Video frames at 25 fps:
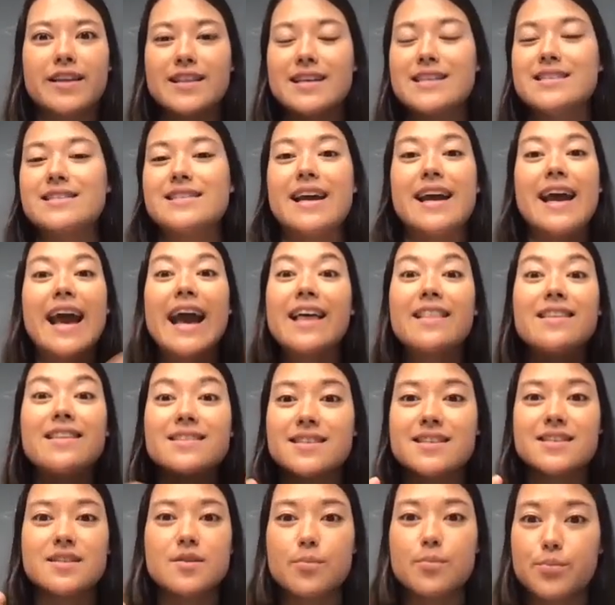They say, hey,
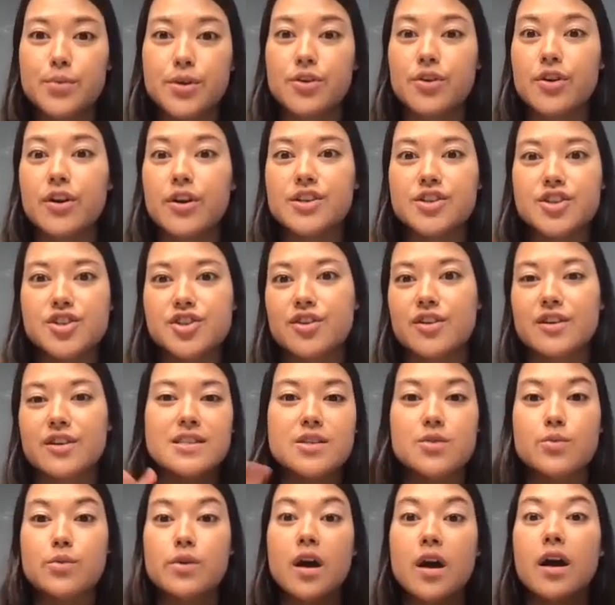this isn't pure insurance,
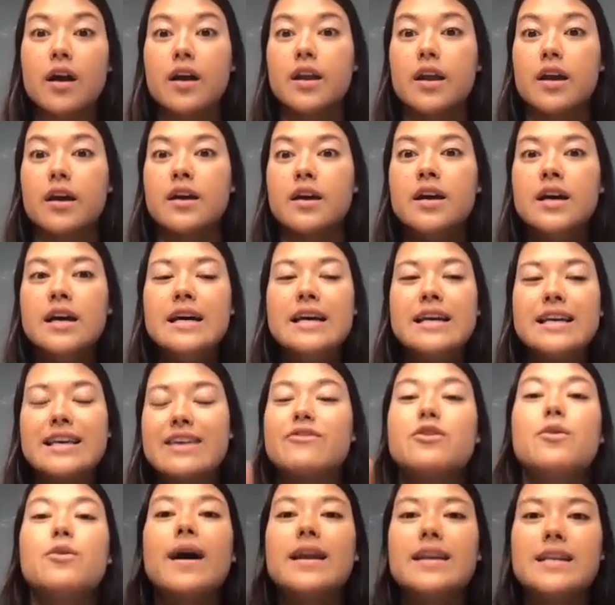and we're not going to give
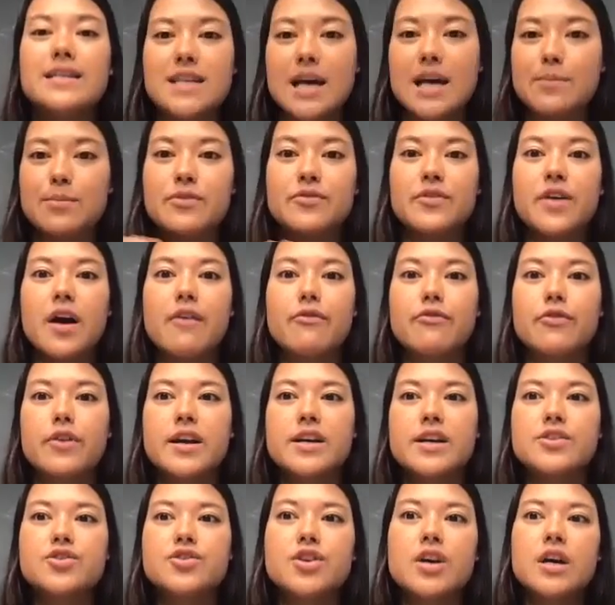you any type of
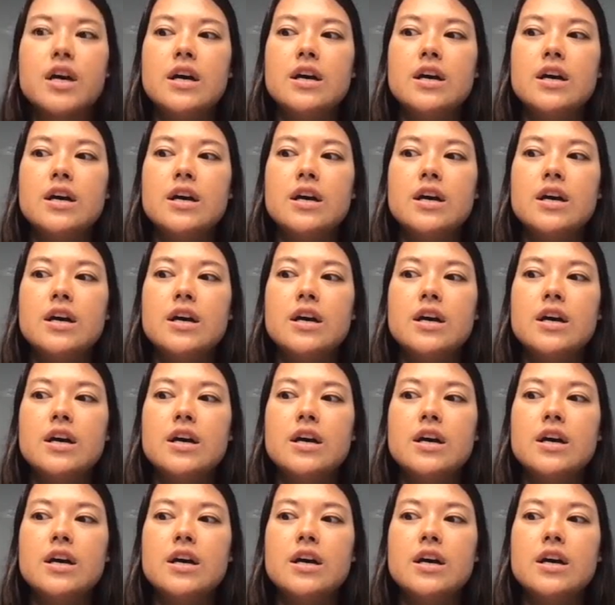coverage.